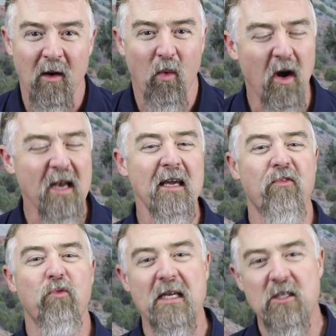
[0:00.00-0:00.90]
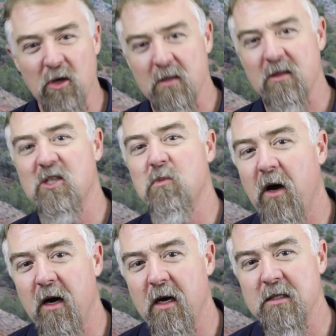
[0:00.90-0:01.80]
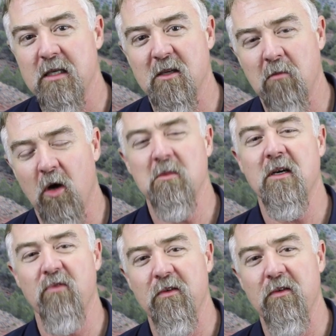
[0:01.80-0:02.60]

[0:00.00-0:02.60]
what if we took this pause as a moment of